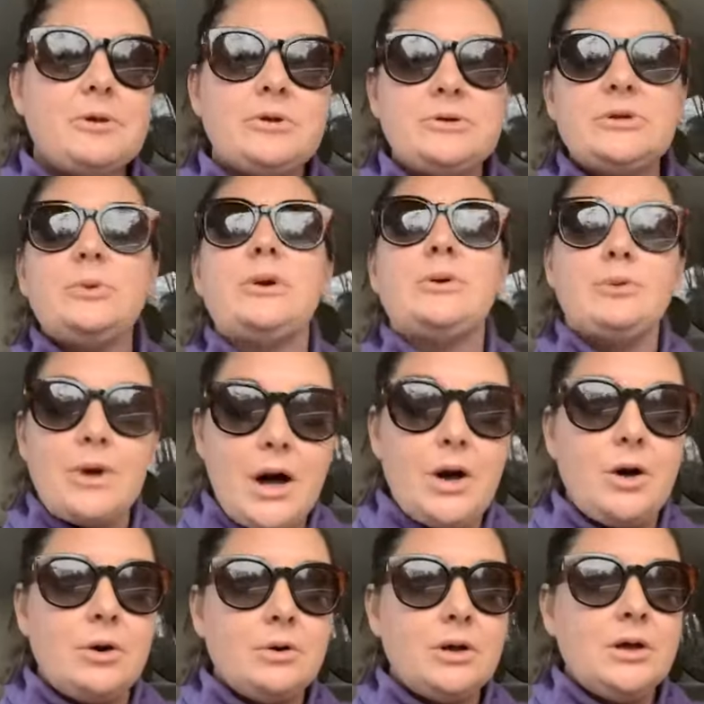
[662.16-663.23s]
are doing
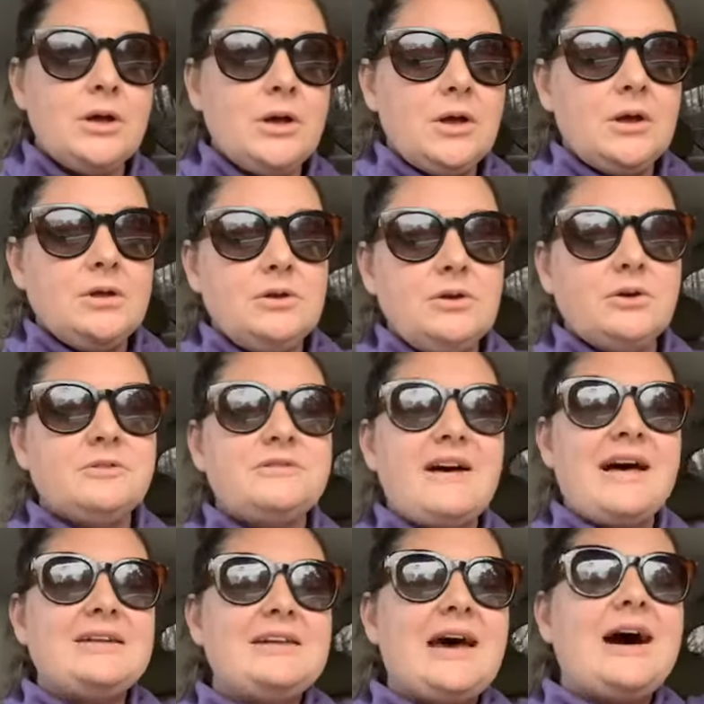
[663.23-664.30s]
wrong, you'll
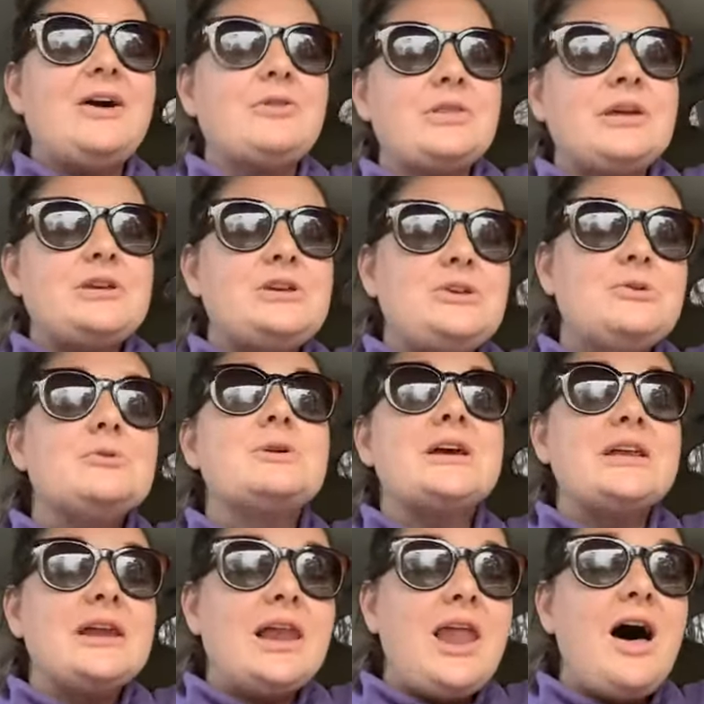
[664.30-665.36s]
find out that you
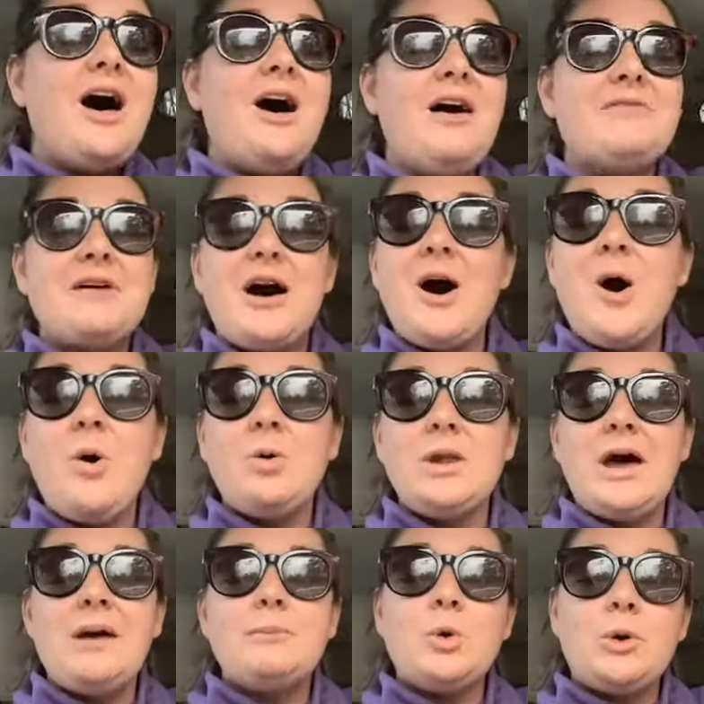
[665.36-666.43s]
can love a whole
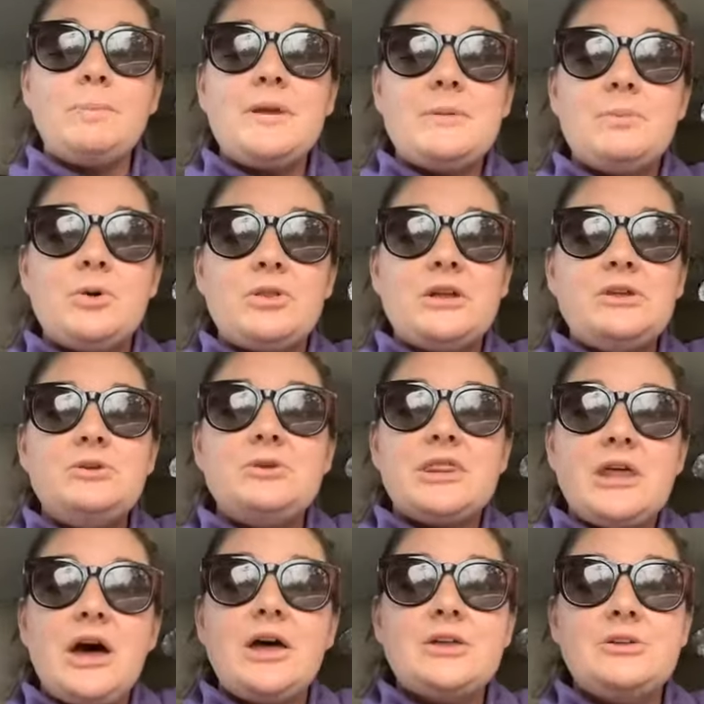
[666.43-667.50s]
lot more people than you
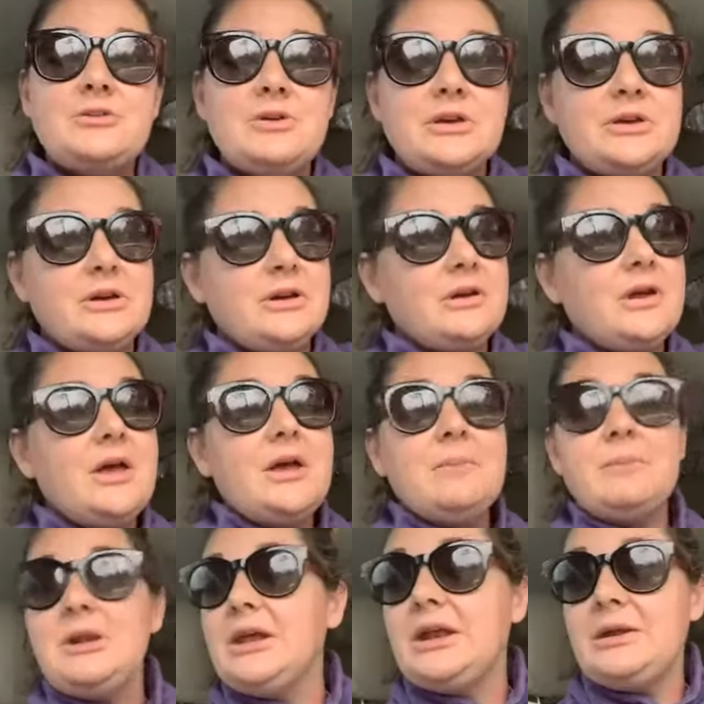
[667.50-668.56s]
thought you could.
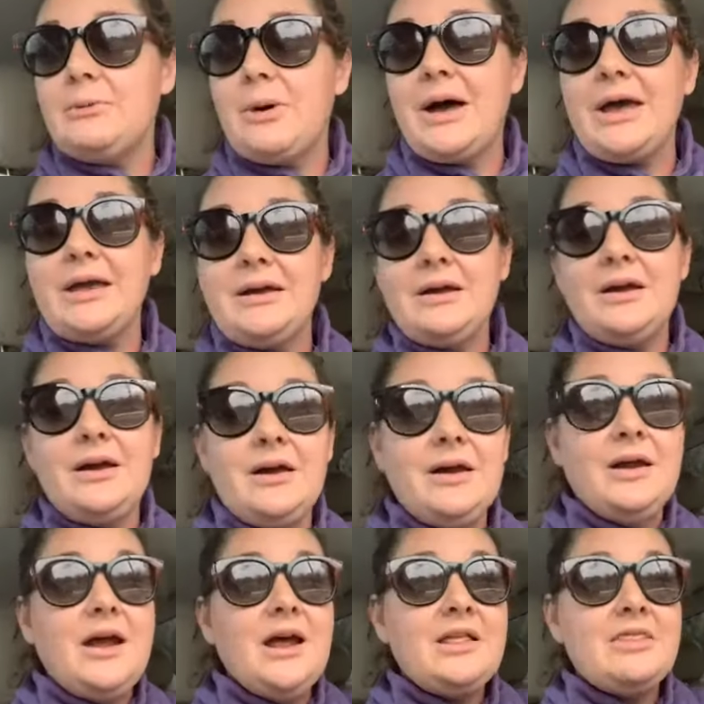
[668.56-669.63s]
But anyway,
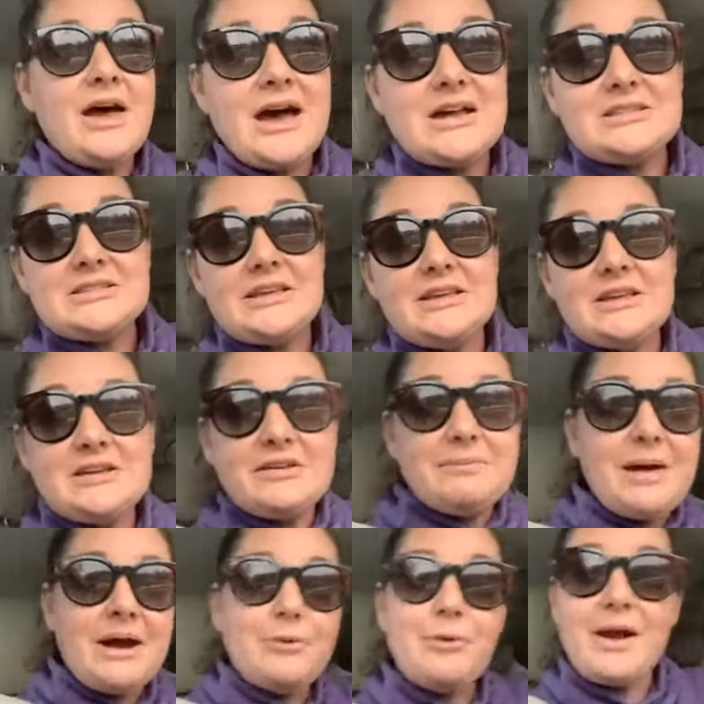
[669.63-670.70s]
that's the end of
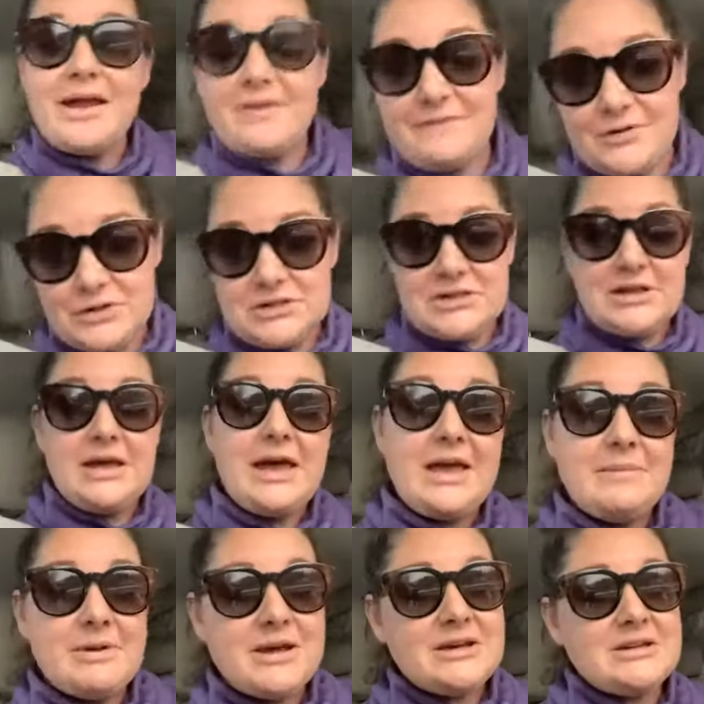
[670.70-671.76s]
my rant for
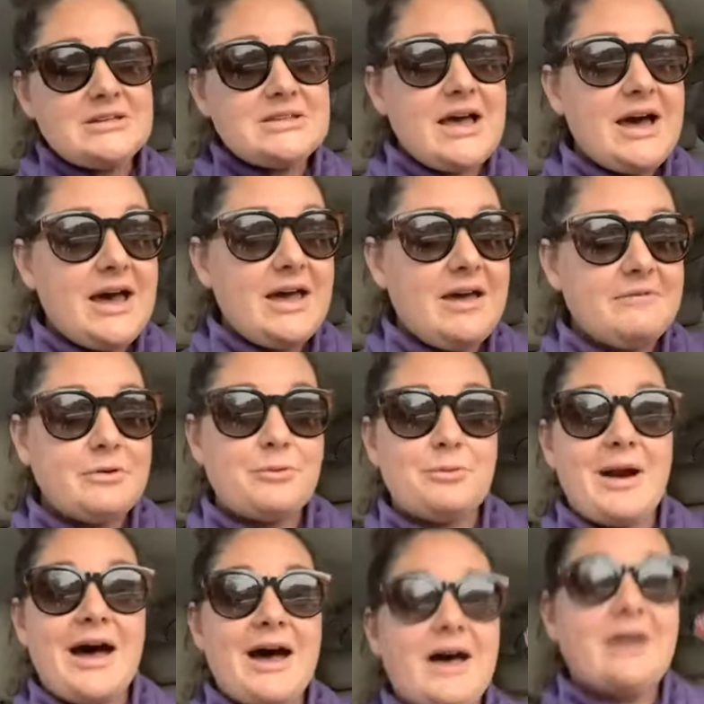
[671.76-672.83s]
today, because I have
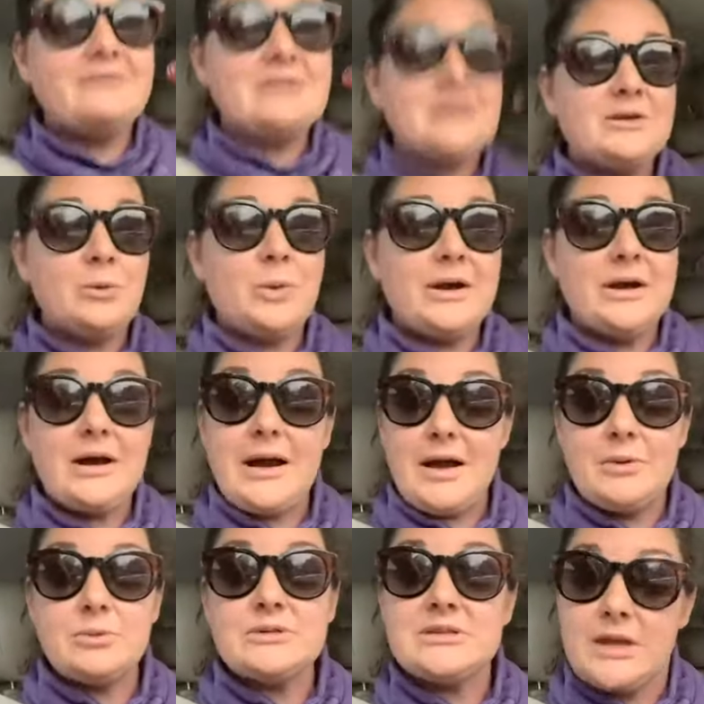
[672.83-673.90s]
arrived at where I
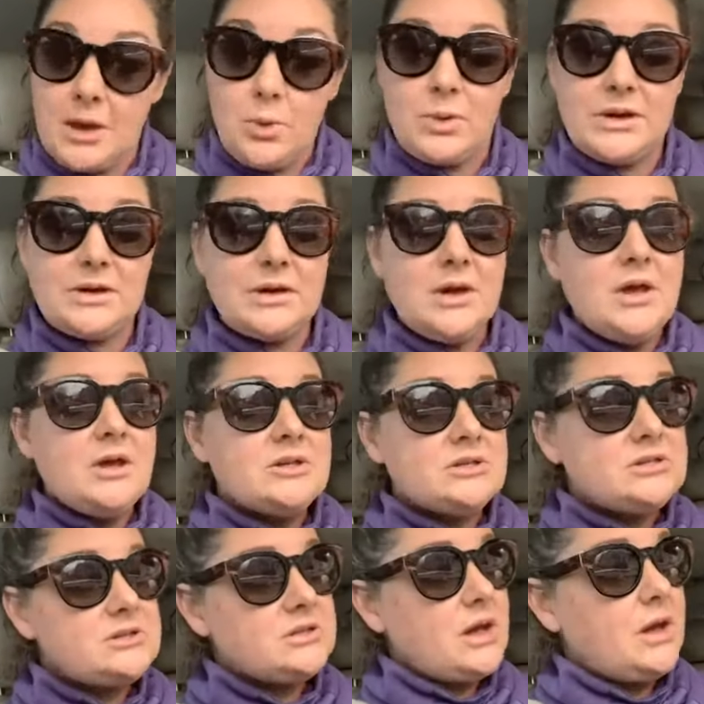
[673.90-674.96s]
was going.
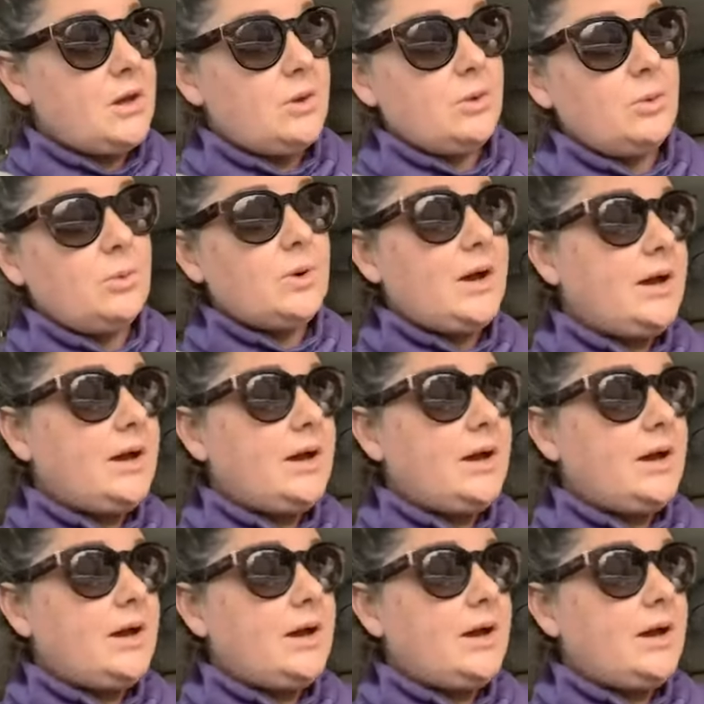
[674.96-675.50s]
So,